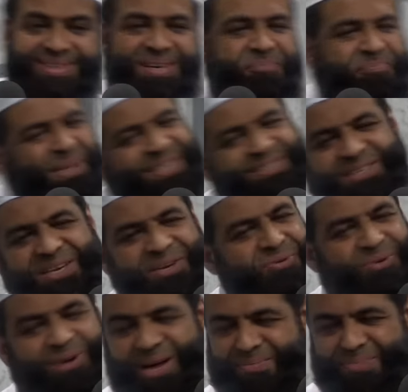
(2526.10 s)
Please read
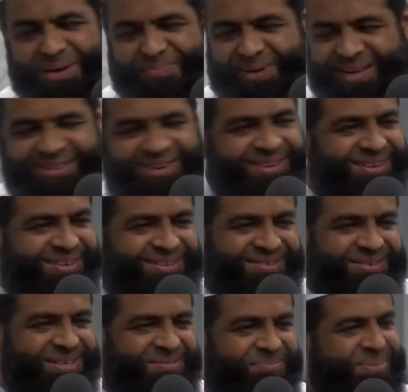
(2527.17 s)
Quran, my brother.
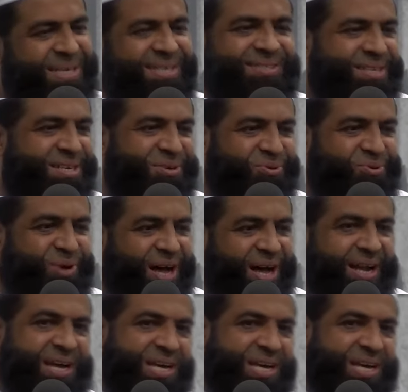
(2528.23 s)
Please read Quran.